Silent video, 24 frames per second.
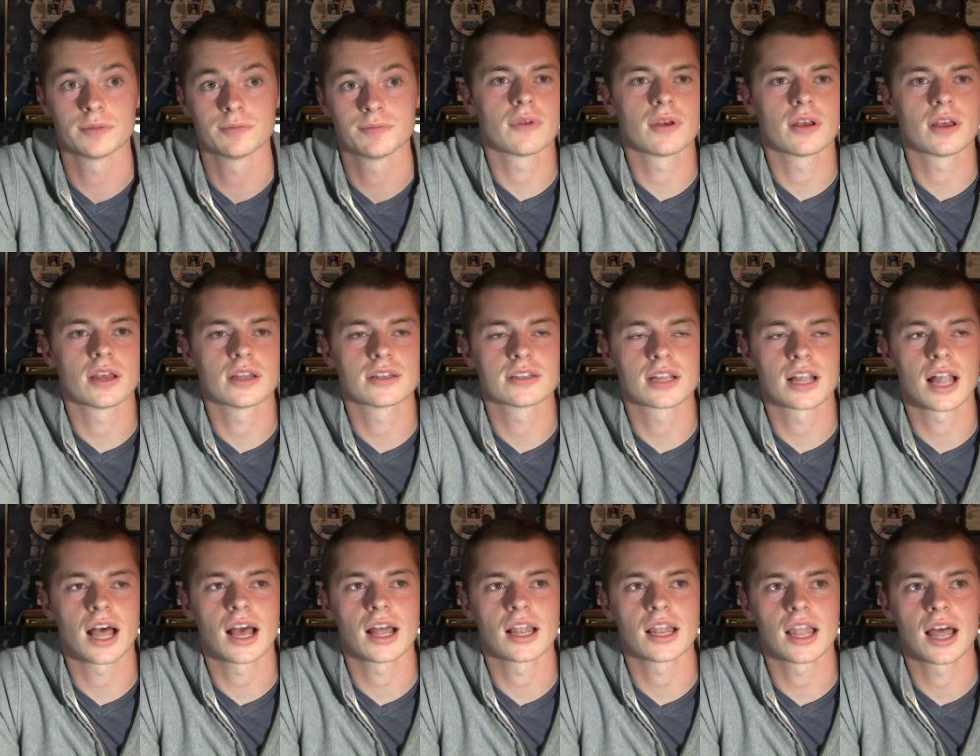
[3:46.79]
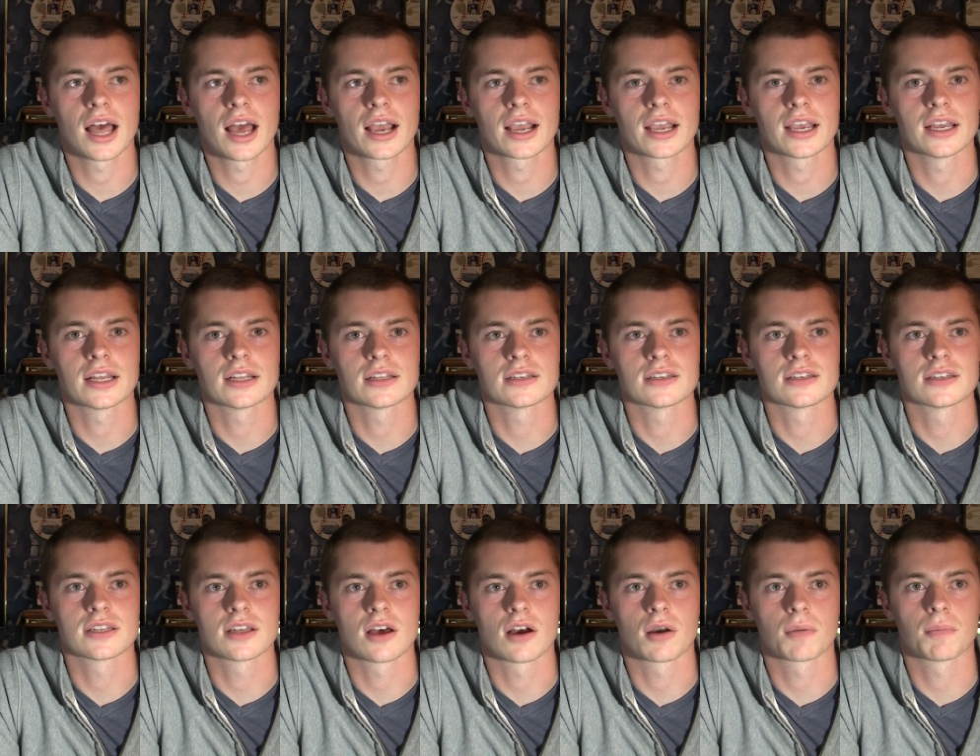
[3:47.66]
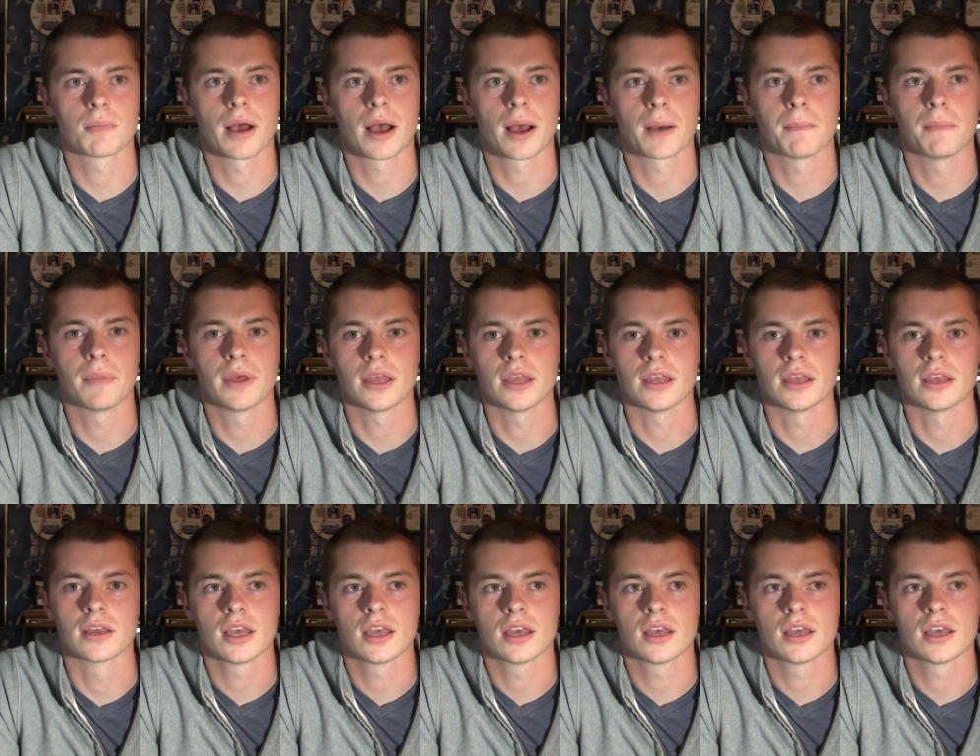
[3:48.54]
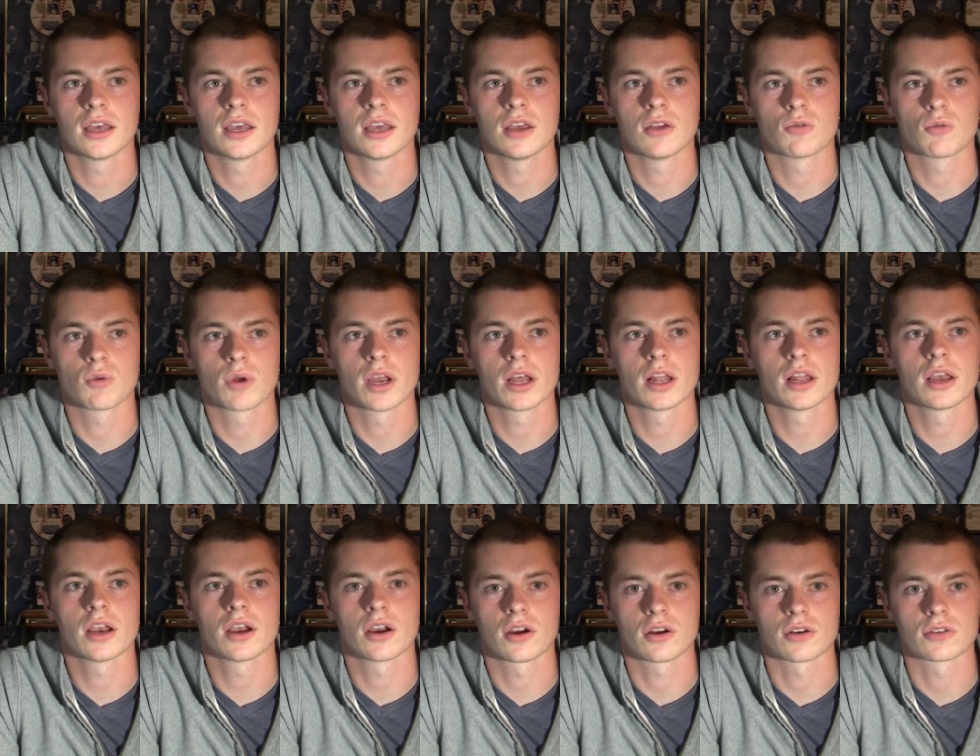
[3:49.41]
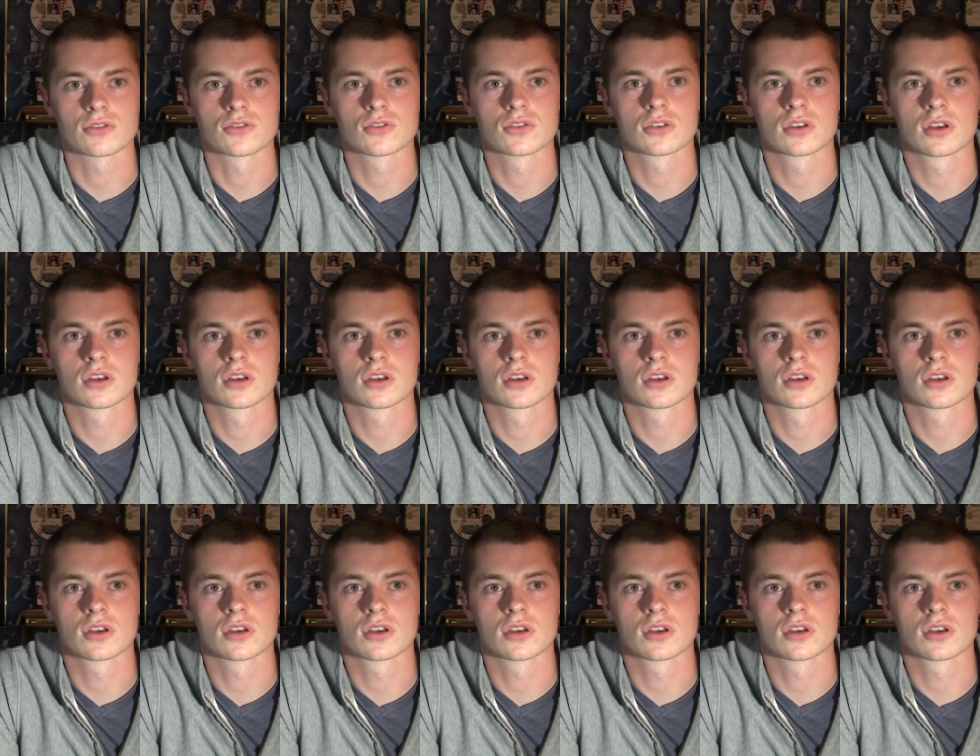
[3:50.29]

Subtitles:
it's a lot like getting stung by a bee. It really hurts.